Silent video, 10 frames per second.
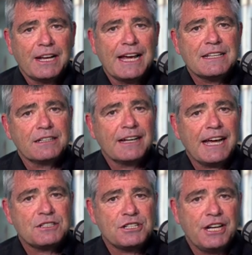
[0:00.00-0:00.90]
The Lancet
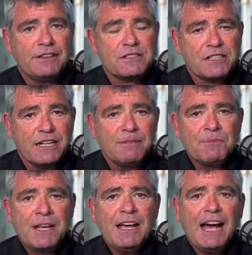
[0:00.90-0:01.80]
last year that said
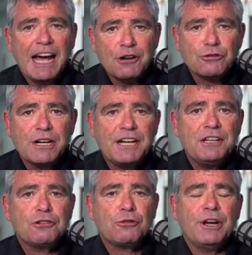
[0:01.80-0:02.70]

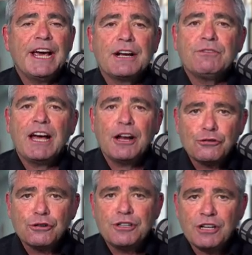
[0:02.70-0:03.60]
183 out of
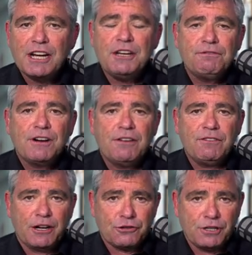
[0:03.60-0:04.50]
195
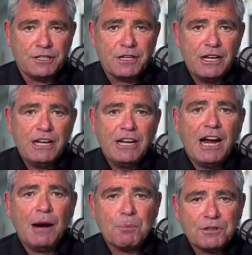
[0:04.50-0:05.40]
countries
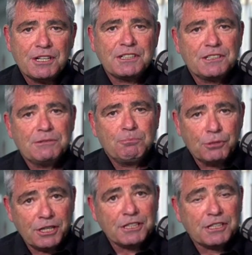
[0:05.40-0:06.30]
are
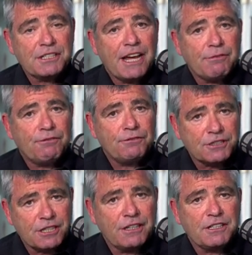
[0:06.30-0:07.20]
predicted to have a
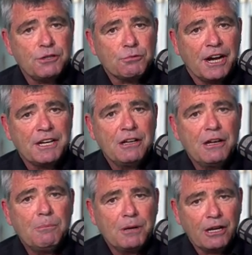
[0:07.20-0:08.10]
fertility rate
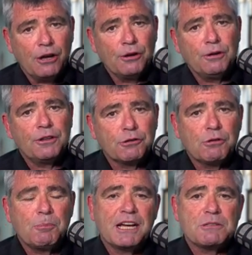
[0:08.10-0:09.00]
below the
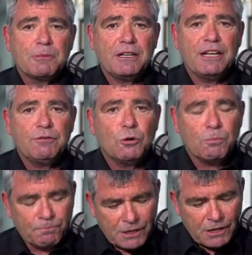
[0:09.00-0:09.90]
replacement
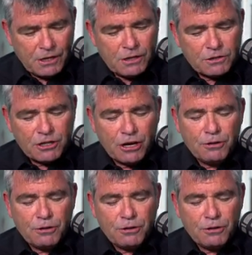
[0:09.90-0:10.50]
level. So,